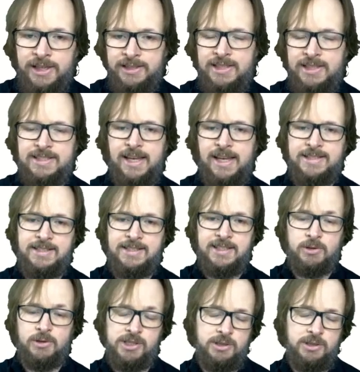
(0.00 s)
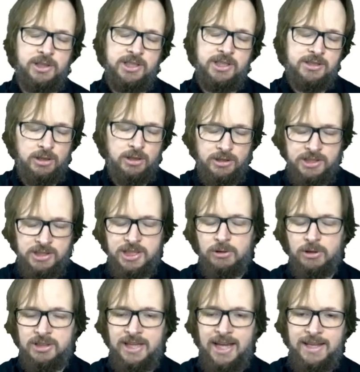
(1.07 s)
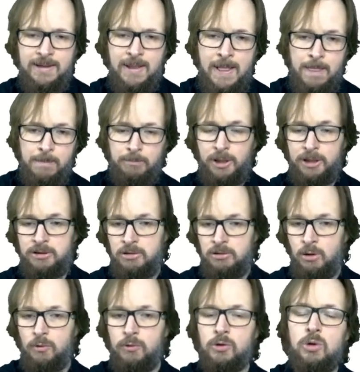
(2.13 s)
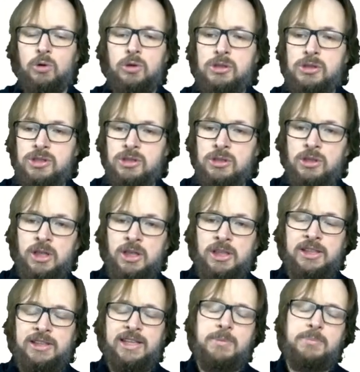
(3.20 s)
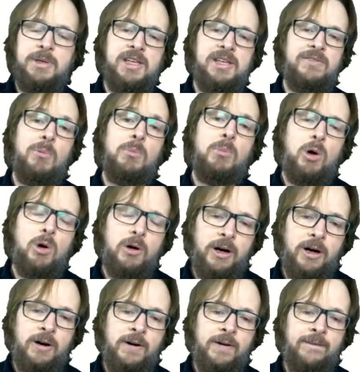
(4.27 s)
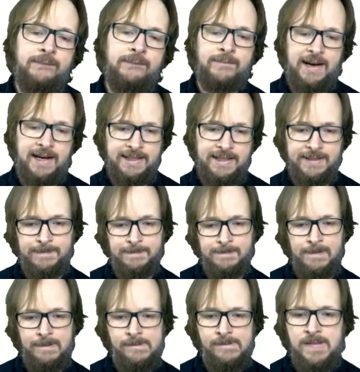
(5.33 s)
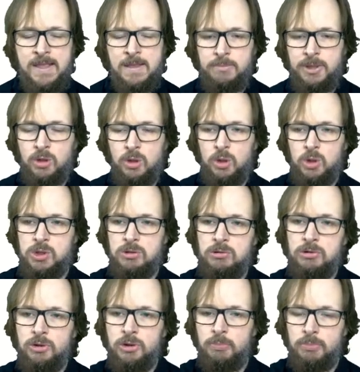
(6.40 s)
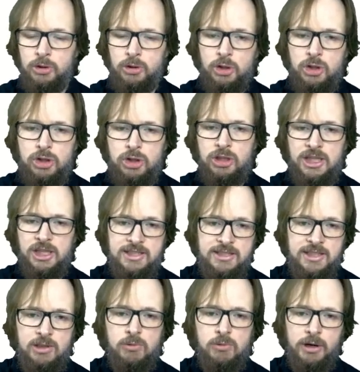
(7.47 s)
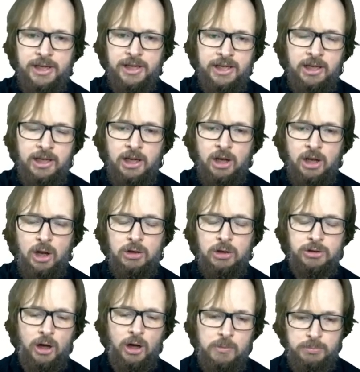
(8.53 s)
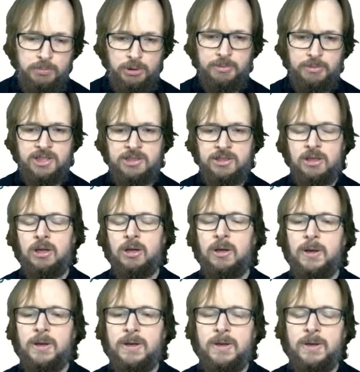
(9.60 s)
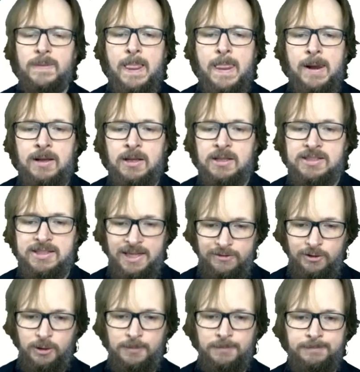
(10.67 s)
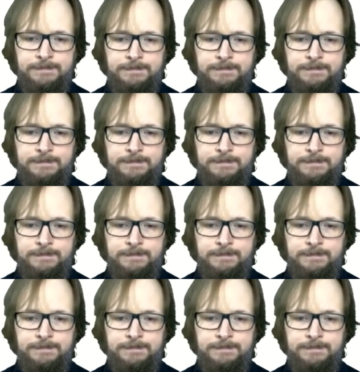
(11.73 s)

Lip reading: In this case, it's 010, but of course, it can be even more, right? Because the production is still running on the on-premise server.